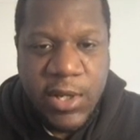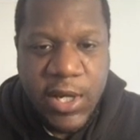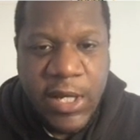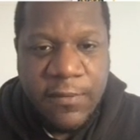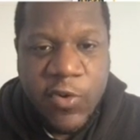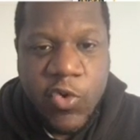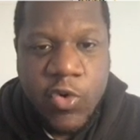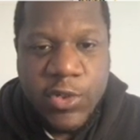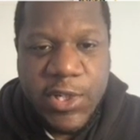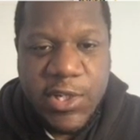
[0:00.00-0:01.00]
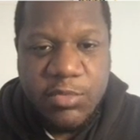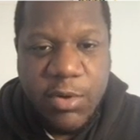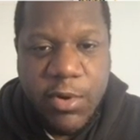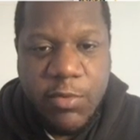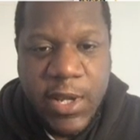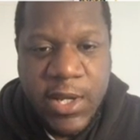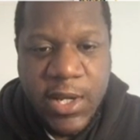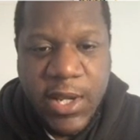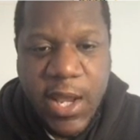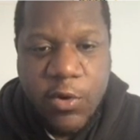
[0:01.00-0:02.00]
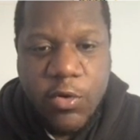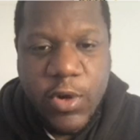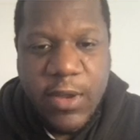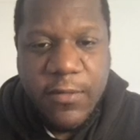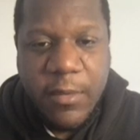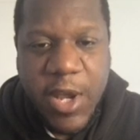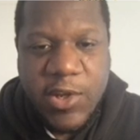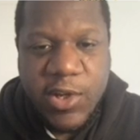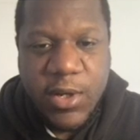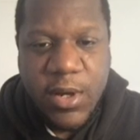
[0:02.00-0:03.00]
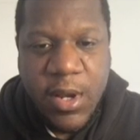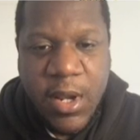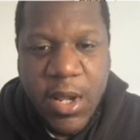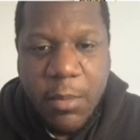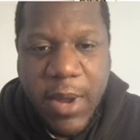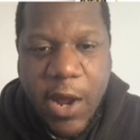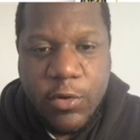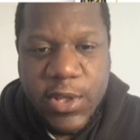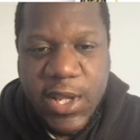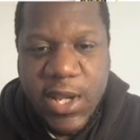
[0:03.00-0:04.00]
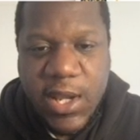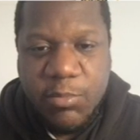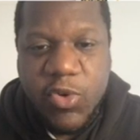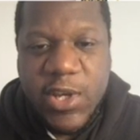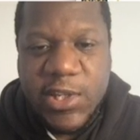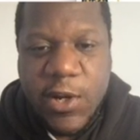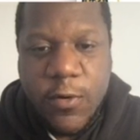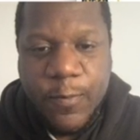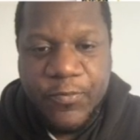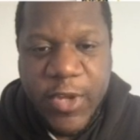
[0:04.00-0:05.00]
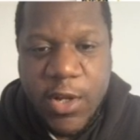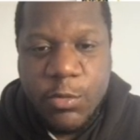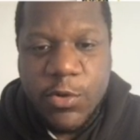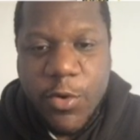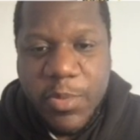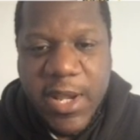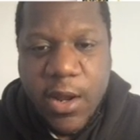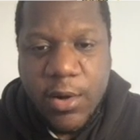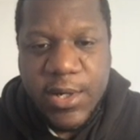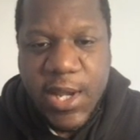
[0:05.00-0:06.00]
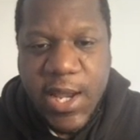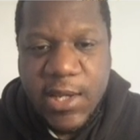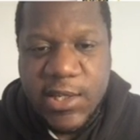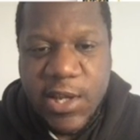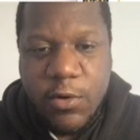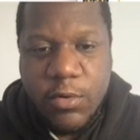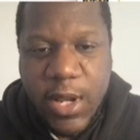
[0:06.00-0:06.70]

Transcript: And of course, this is probably where you're going to get all the information about the pre-sale, which will be on DXsale.